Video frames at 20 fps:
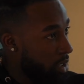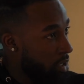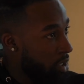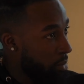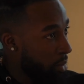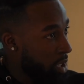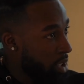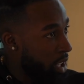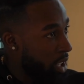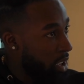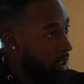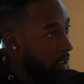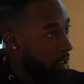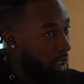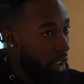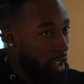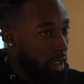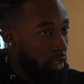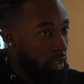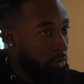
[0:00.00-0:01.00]
You know what I mean? Like,
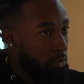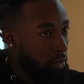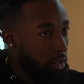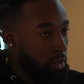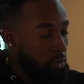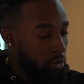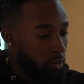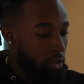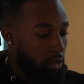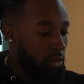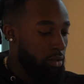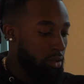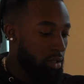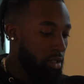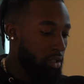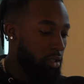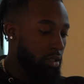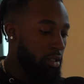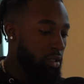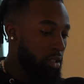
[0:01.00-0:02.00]
okay, well,
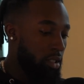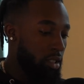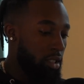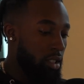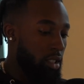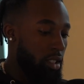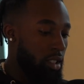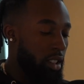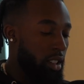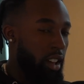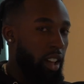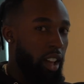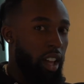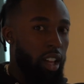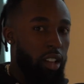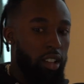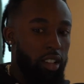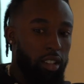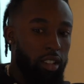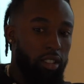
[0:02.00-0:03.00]

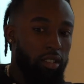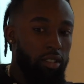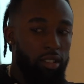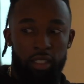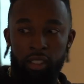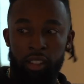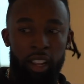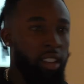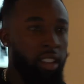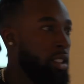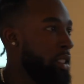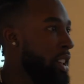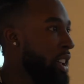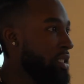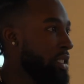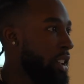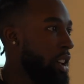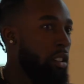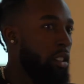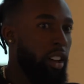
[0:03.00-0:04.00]
hey,
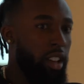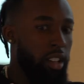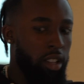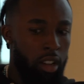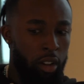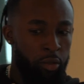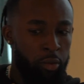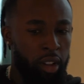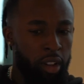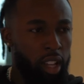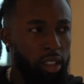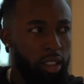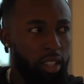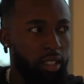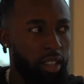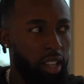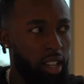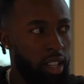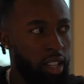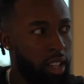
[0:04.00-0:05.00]
next scout, like we got
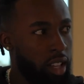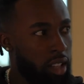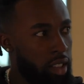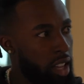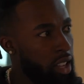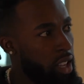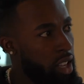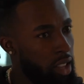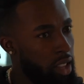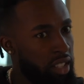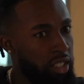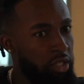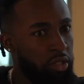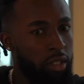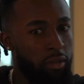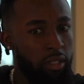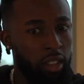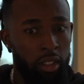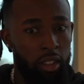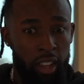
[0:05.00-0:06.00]
this kid. That kid that's into
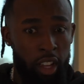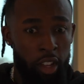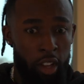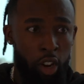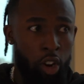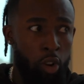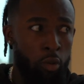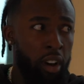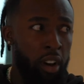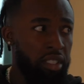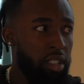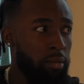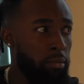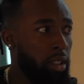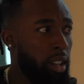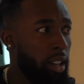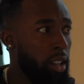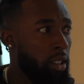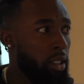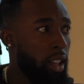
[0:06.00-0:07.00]
the video. Go watch him
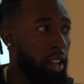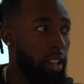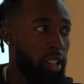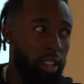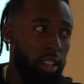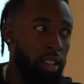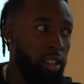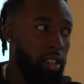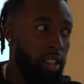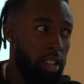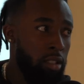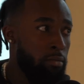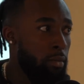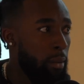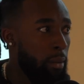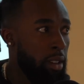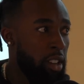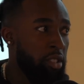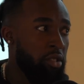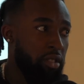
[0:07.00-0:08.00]
play. Like he
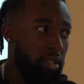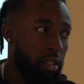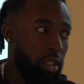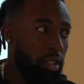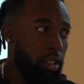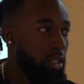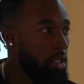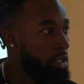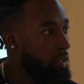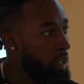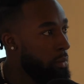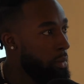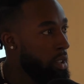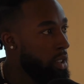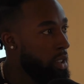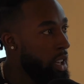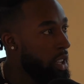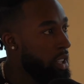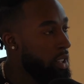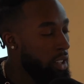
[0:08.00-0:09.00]
might be interested. You know what I
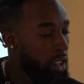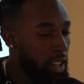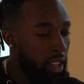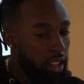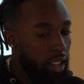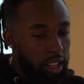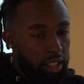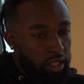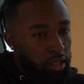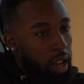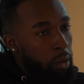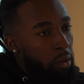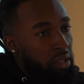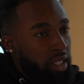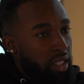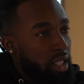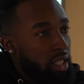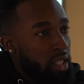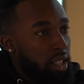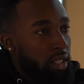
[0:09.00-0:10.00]
mean? Like, so I would
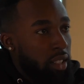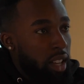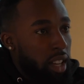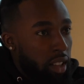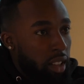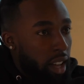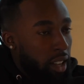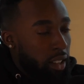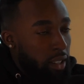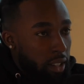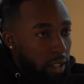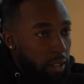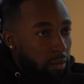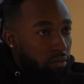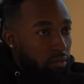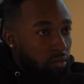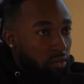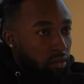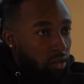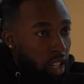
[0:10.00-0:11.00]
say to this day, like
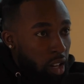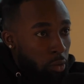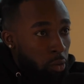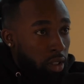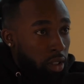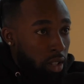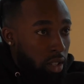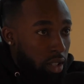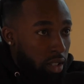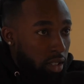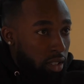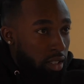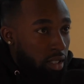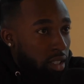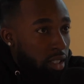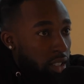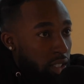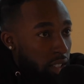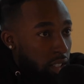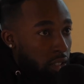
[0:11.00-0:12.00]
with the
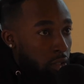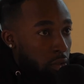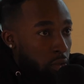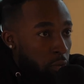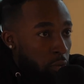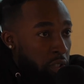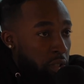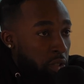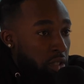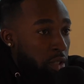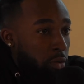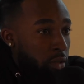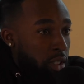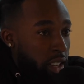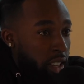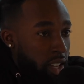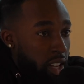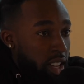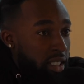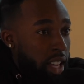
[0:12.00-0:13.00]
resources that
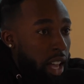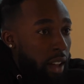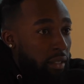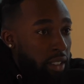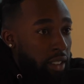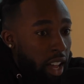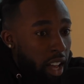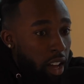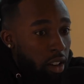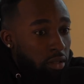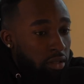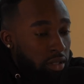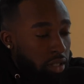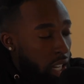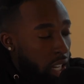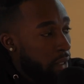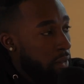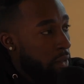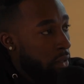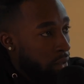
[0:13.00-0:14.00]
the kids have now,
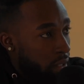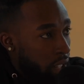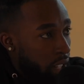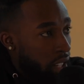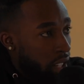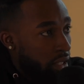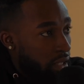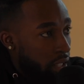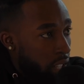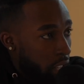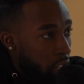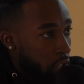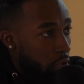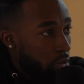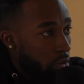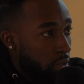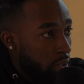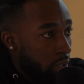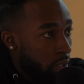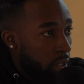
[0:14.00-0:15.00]
definitely
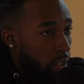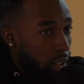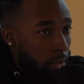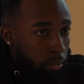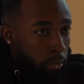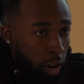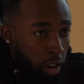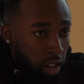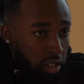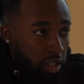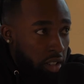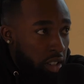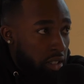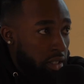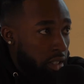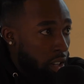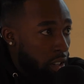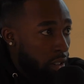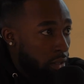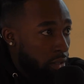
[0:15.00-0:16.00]
continue marketing
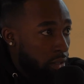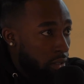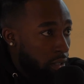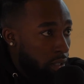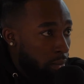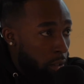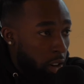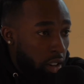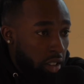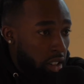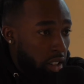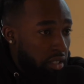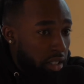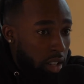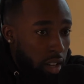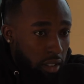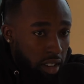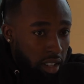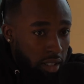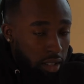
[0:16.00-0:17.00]
yourself,
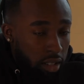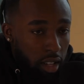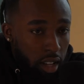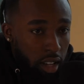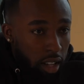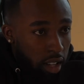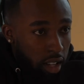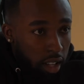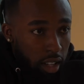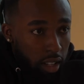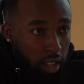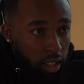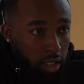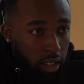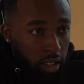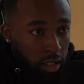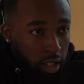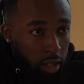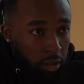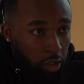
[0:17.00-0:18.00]
because
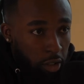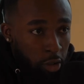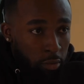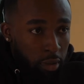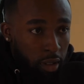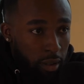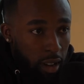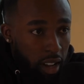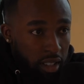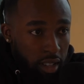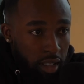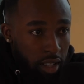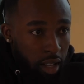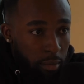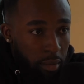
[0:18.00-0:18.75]
the recruitment process.